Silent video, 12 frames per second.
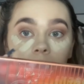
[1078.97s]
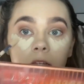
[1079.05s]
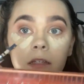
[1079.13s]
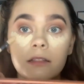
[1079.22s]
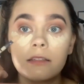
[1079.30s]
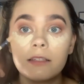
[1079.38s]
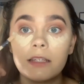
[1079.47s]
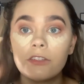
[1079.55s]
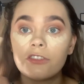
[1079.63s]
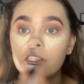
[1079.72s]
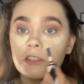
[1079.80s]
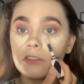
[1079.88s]

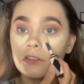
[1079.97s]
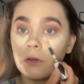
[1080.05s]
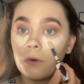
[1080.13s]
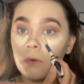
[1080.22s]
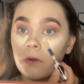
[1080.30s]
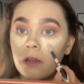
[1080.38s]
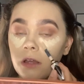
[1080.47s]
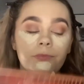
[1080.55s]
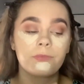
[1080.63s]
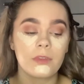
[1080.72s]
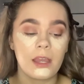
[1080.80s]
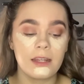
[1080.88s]
seizures at all.
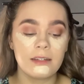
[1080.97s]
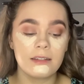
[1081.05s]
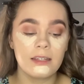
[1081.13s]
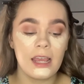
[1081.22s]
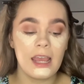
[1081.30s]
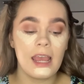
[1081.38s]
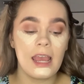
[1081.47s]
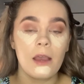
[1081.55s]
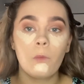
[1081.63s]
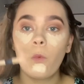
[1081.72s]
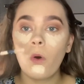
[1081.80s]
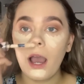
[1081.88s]
And
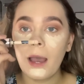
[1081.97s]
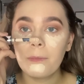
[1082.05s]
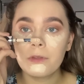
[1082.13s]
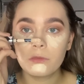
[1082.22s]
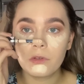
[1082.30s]
what happens with a